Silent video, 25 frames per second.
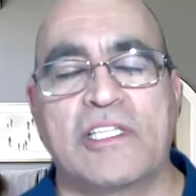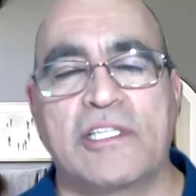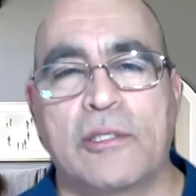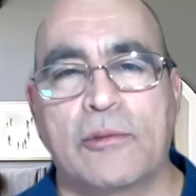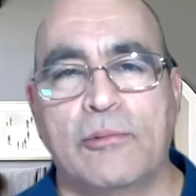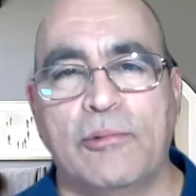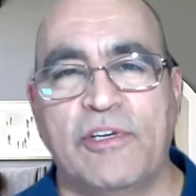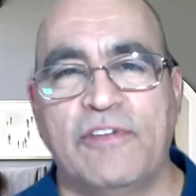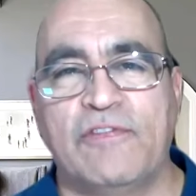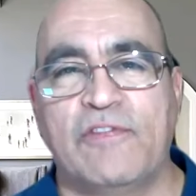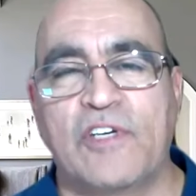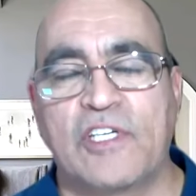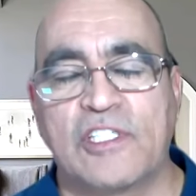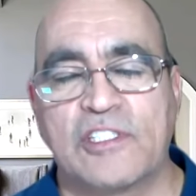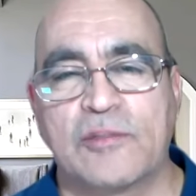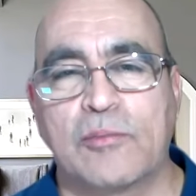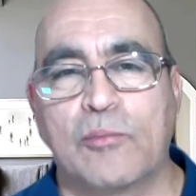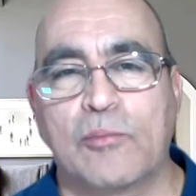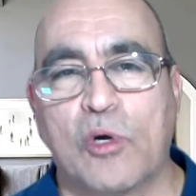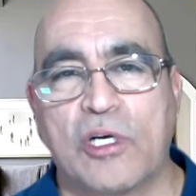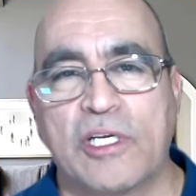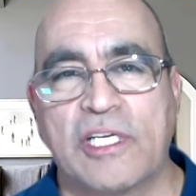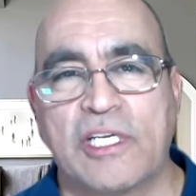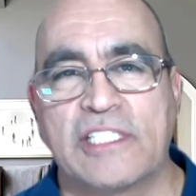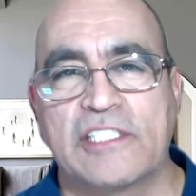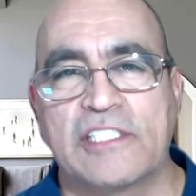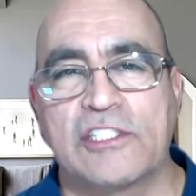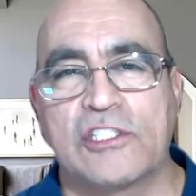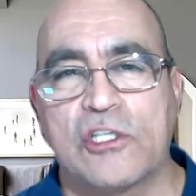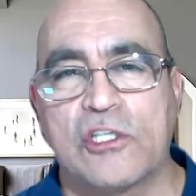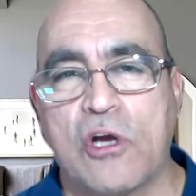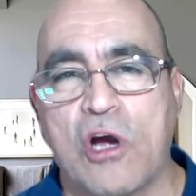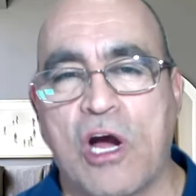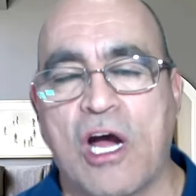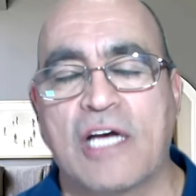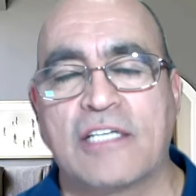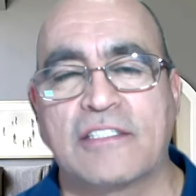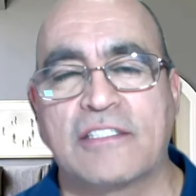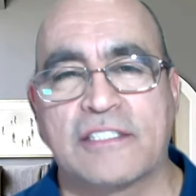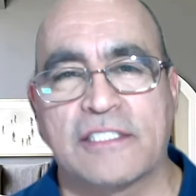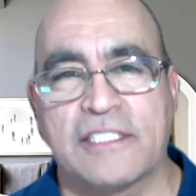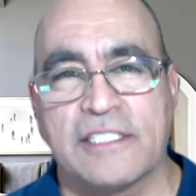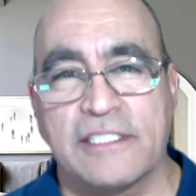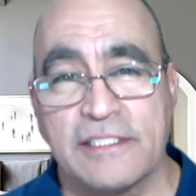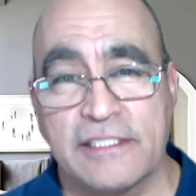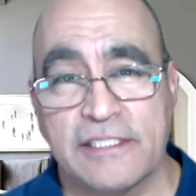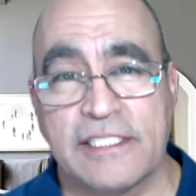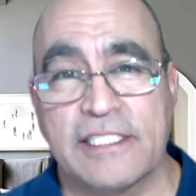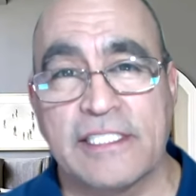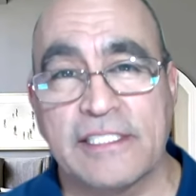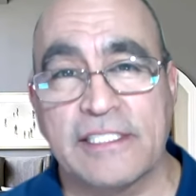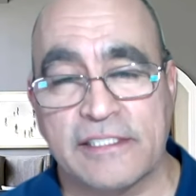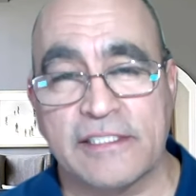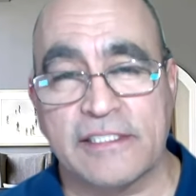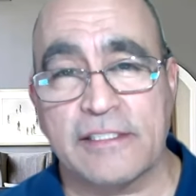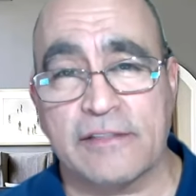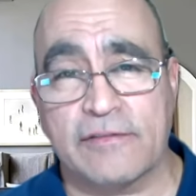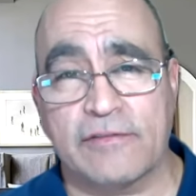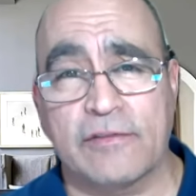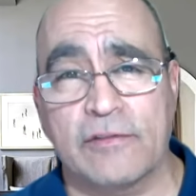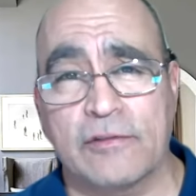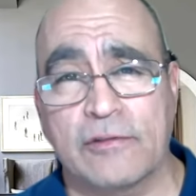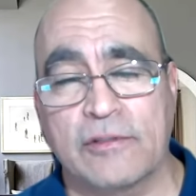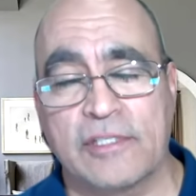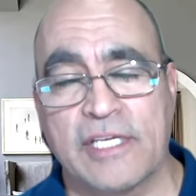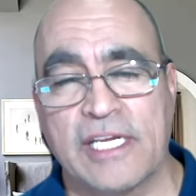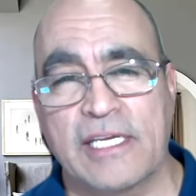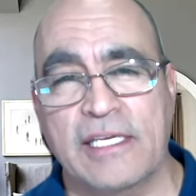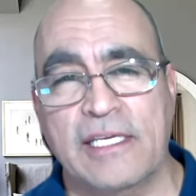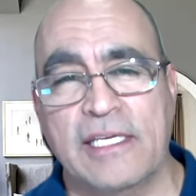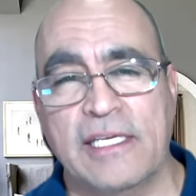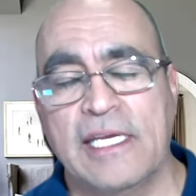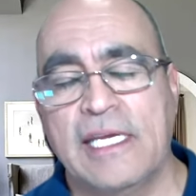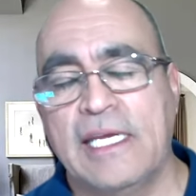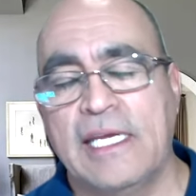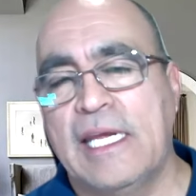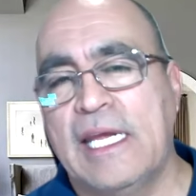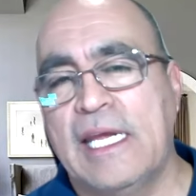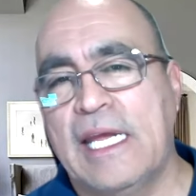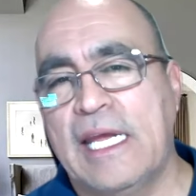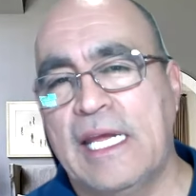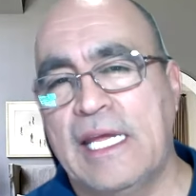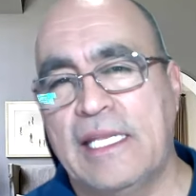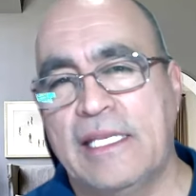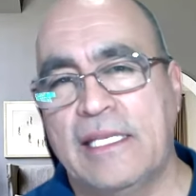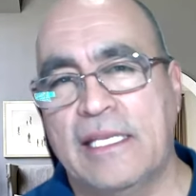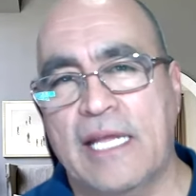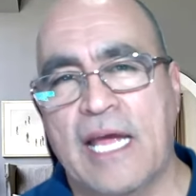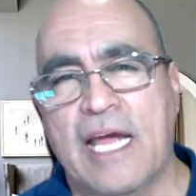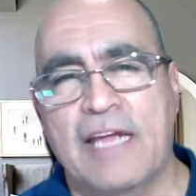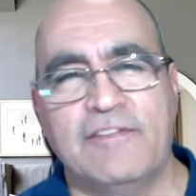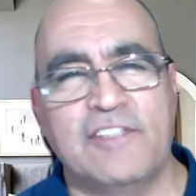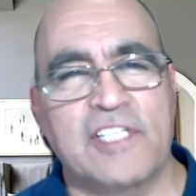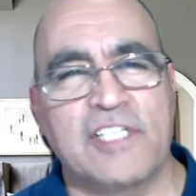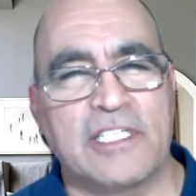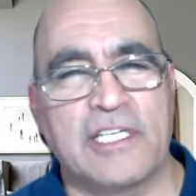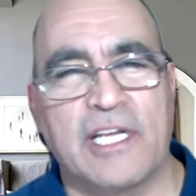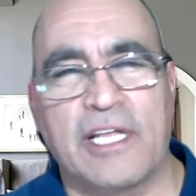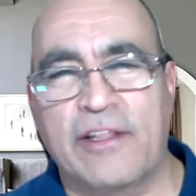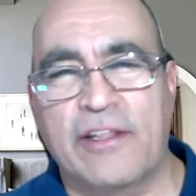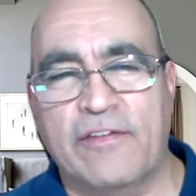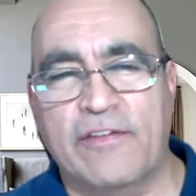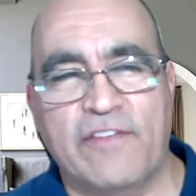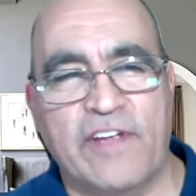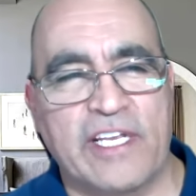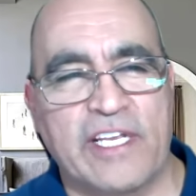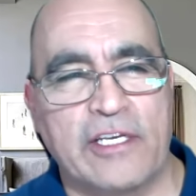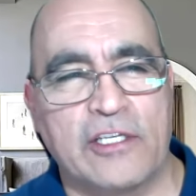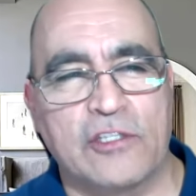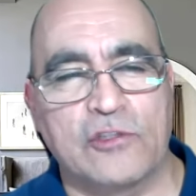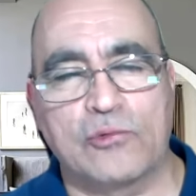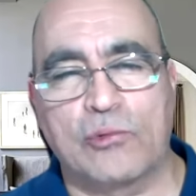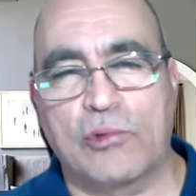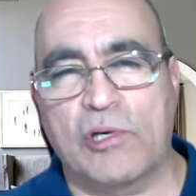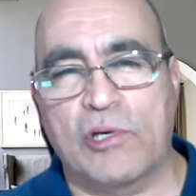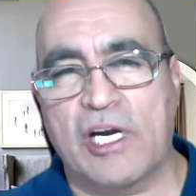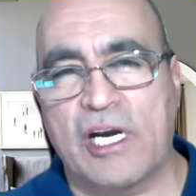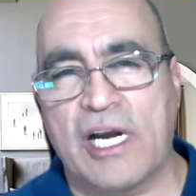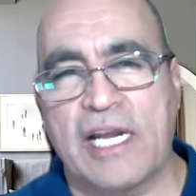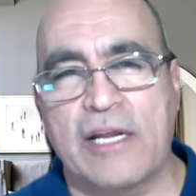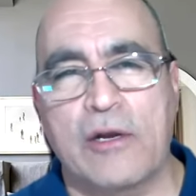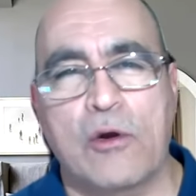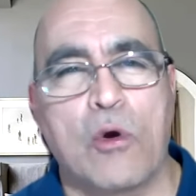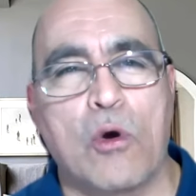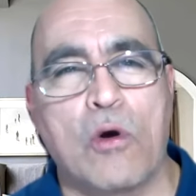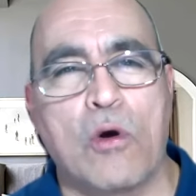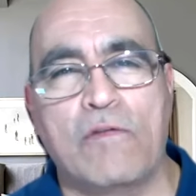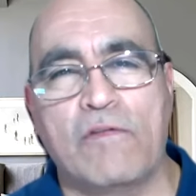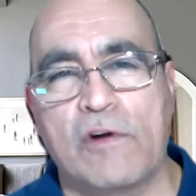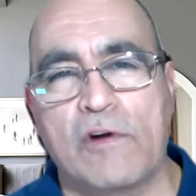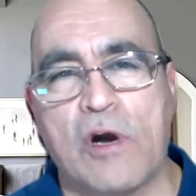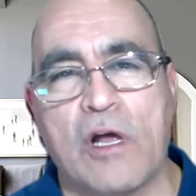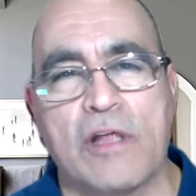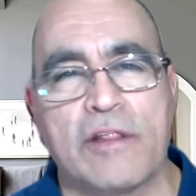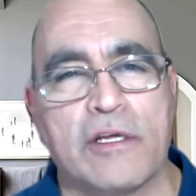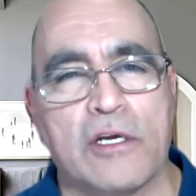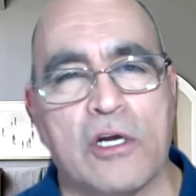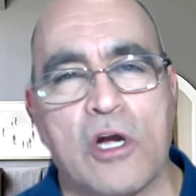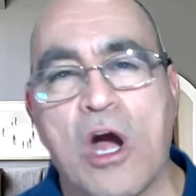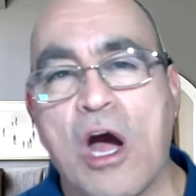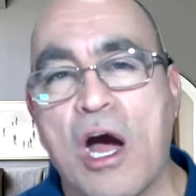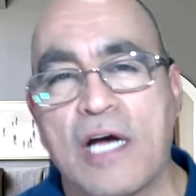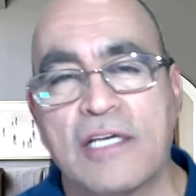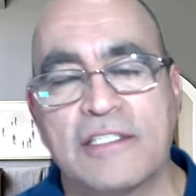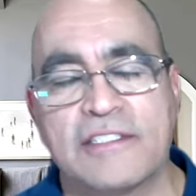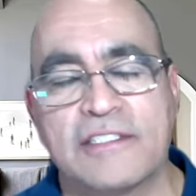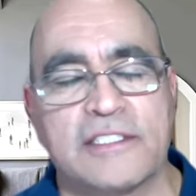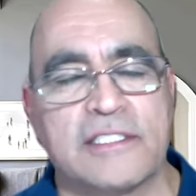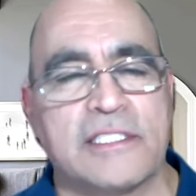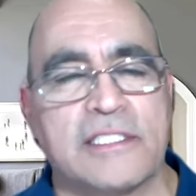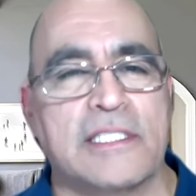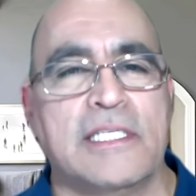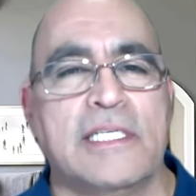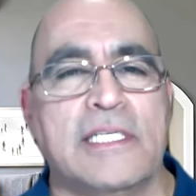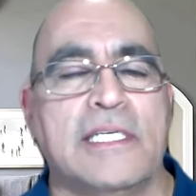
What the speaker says: the reverse mortgage cost consists of. Okay, and I've done other videos where I go over all the costs.